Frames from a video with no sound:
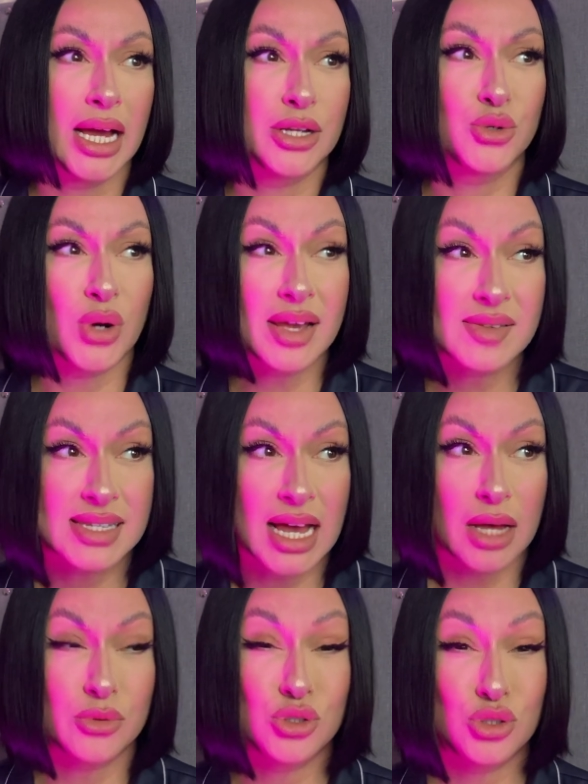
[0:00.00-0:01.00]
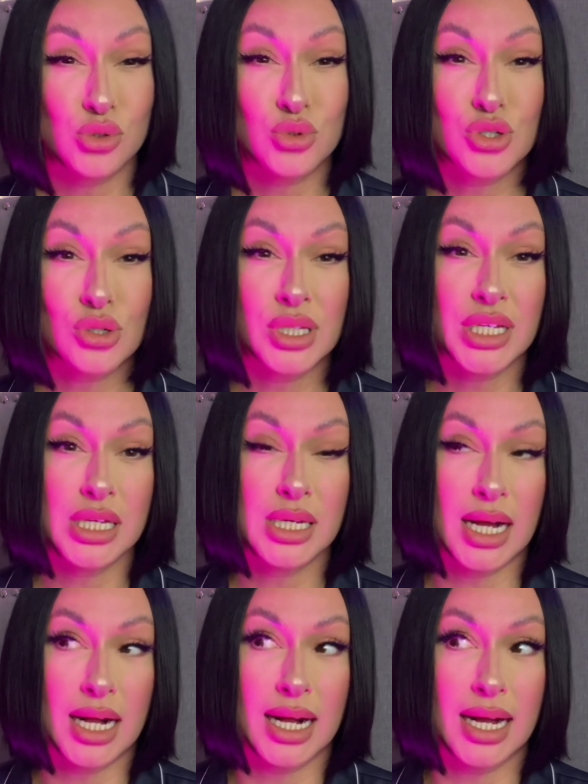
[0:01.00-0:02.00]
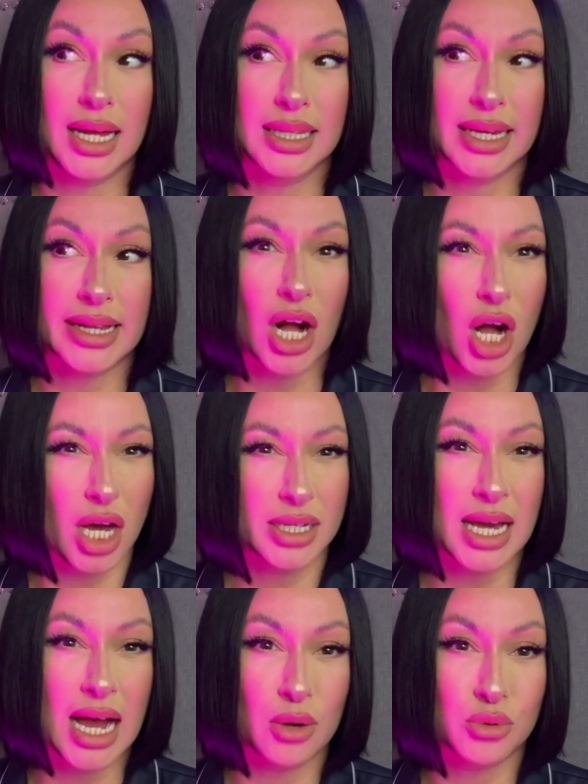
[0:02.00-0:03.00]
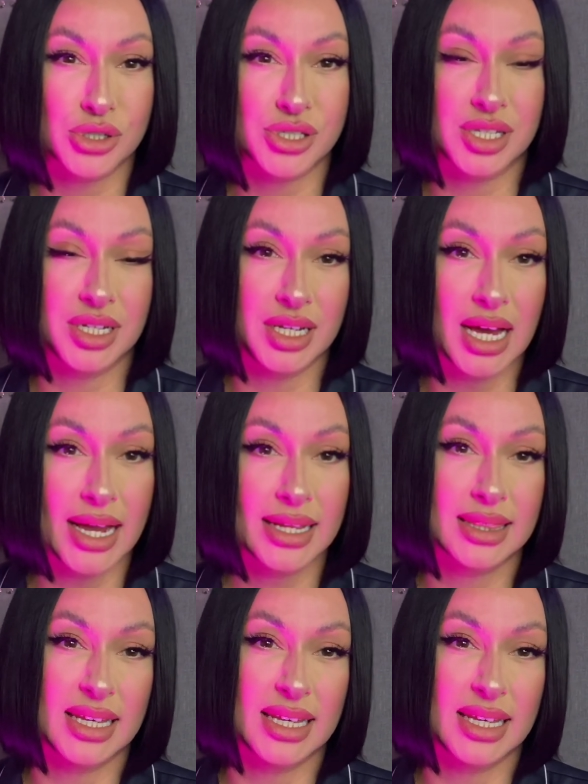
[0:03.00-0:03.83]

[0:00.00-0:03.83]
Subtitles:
drives out usually like odd hours in the night,